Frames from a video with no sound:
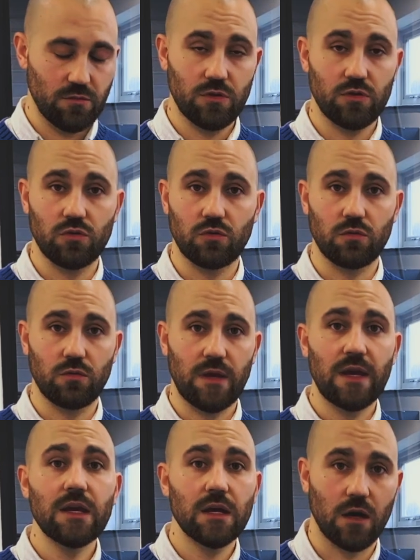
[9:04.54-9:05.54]
your
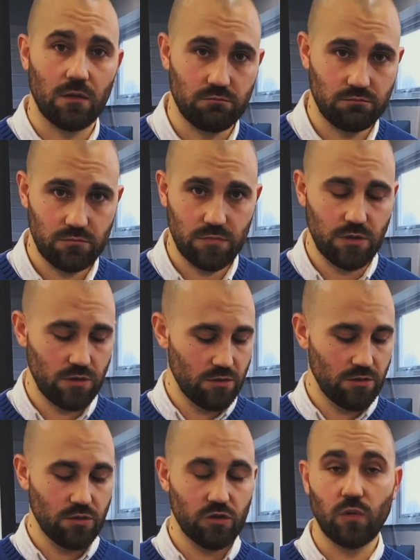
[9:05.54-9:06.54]
income,
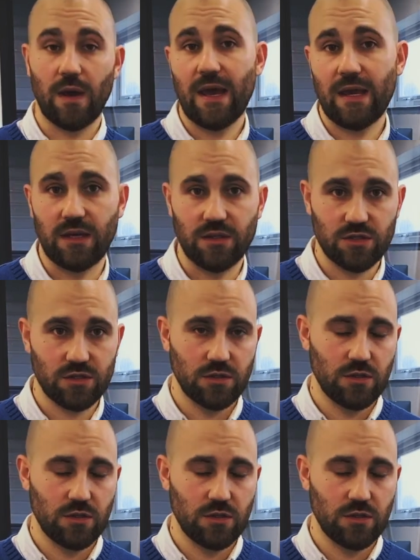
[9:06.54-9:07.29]
your age,